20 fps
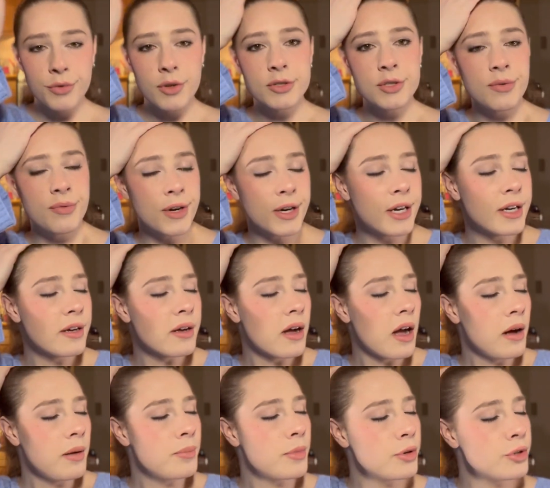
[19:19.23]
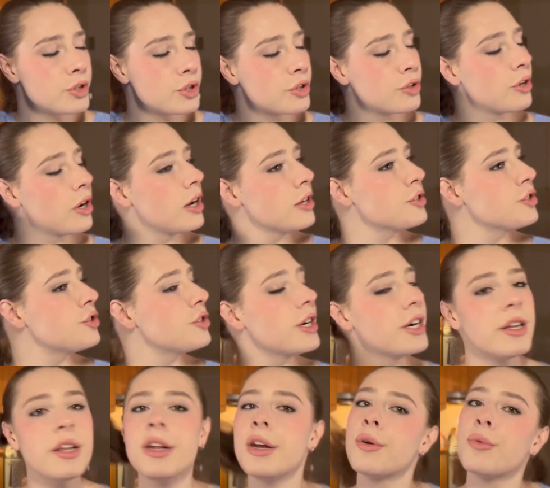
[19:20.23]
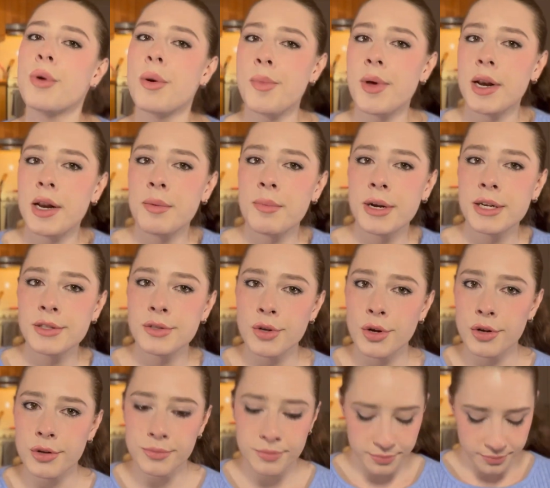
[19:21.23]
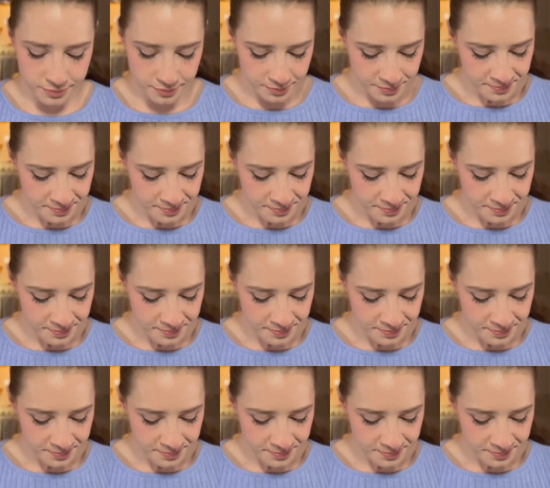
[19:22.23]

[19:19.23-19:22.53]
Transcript: There's a very emotional Australian woman in my soul.